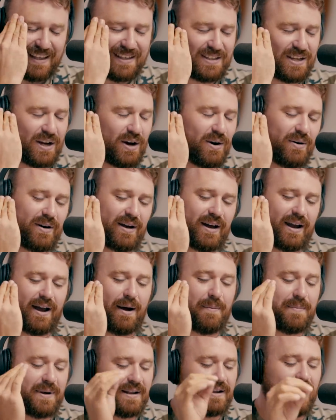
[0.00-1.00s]
so
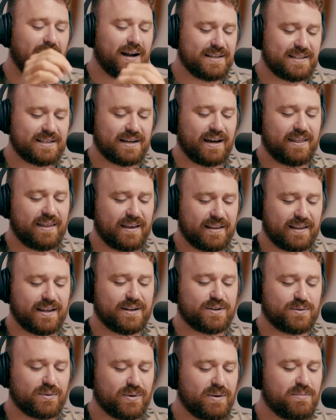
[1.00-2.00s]
I mean, honestly, I think that
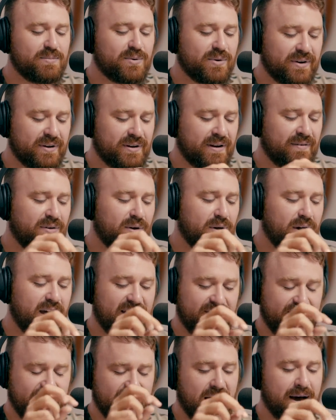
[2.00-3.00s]
it's really important if you
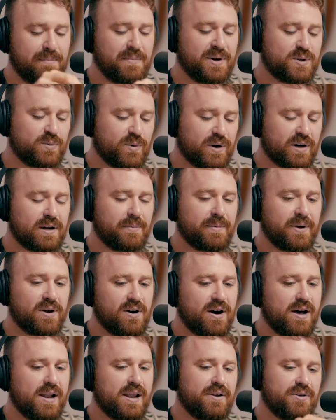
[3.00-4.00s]
have not much work coming
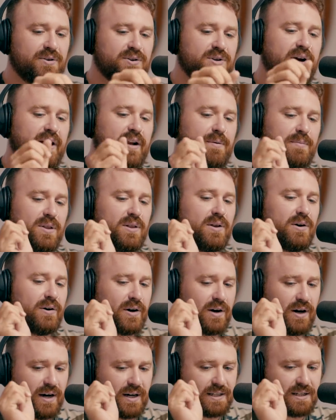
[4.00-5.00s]
on and you're trying to be low
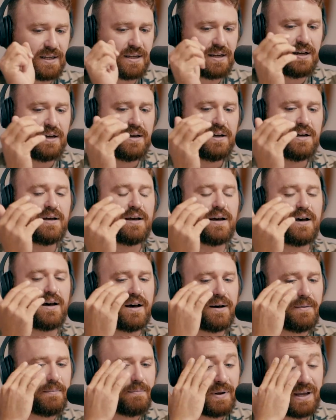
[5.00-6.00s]
cost.
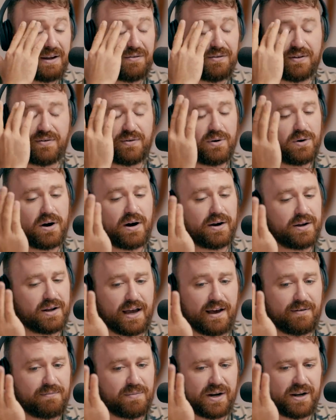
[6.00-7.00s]
Um, but even if you are and you
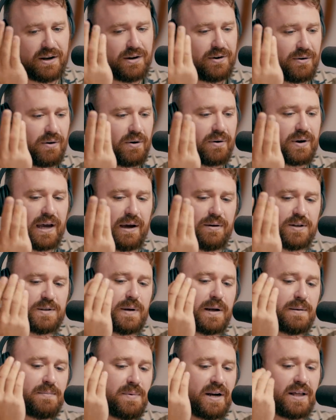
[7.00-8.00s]
have money and you're okay with
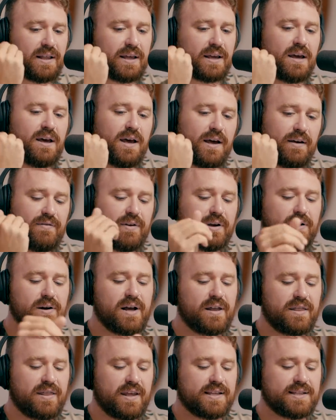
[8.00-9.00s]
spending money, like figuring
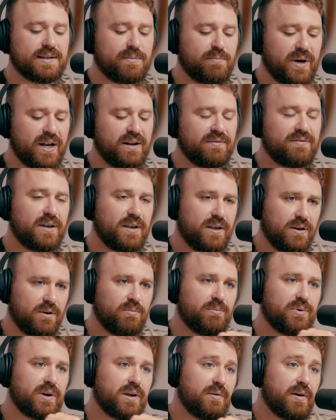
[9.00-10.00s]
out things that benefit you
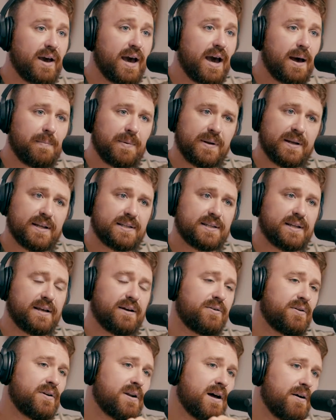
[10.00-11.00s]
and bring you happiness
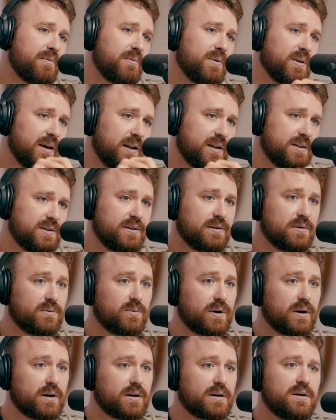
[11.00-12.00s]
that are not related to your
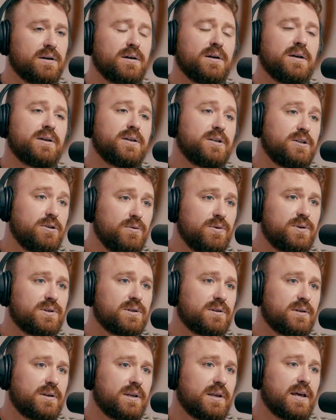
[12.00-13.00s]
work
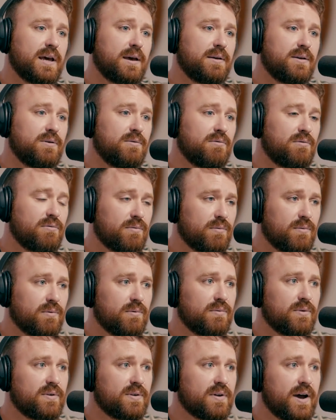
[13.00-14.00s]
usually get you
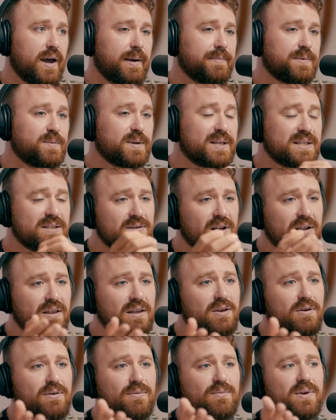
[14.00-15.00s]
through the times because there's
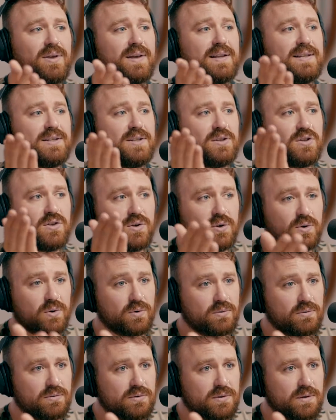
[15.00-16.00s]
nothing you can really
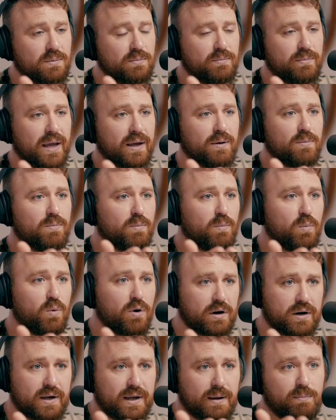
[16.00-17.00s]
do to make
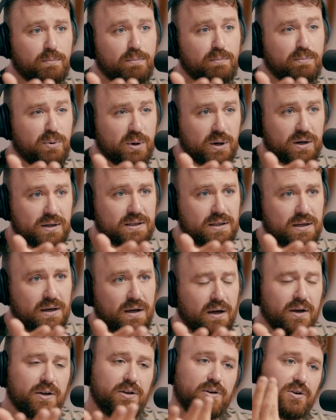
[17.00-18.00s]
work get booked.
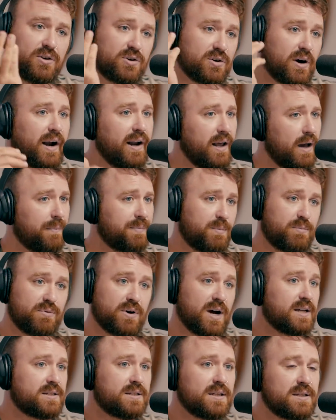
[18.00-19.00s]
You can try to help the
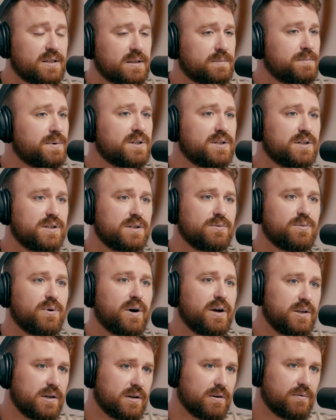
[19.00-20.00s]
process as much as you
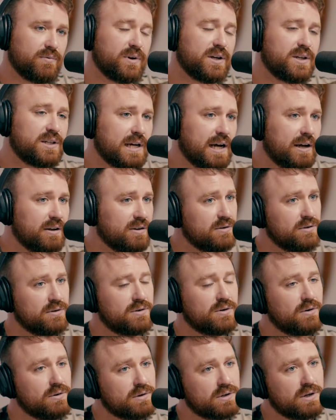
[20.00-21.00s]
want. You can reach out, you can
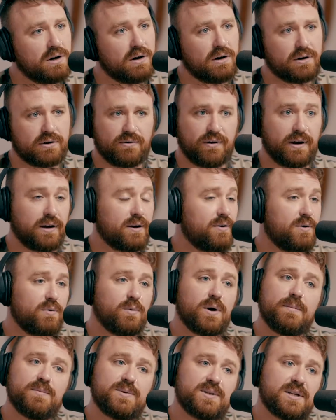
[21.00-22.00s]
cold call, create a new
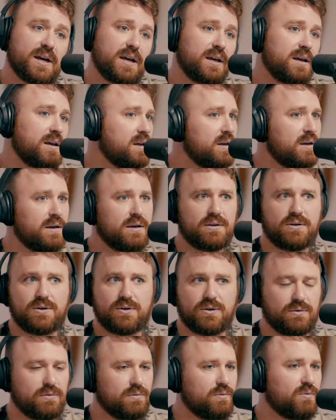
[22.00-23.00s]
website,
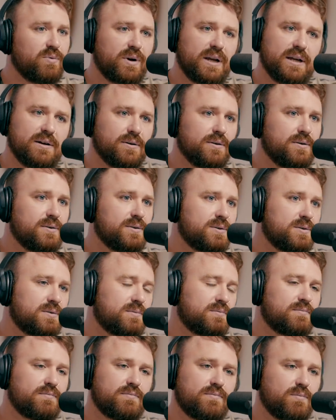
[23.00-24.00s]
do reels,
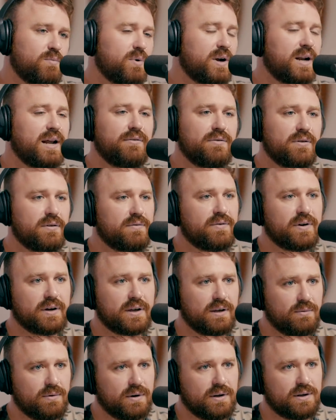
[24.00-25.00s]
whatever the
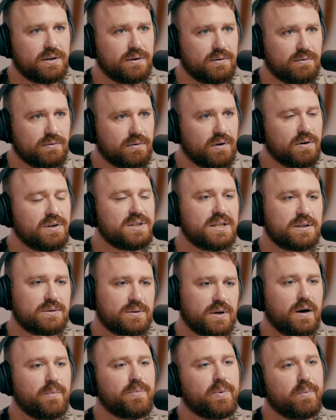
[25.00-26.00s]
fuck you want to do. Those things
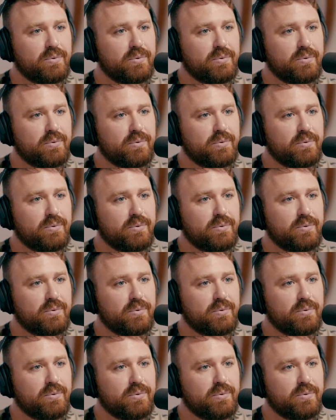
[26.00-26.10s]
will help the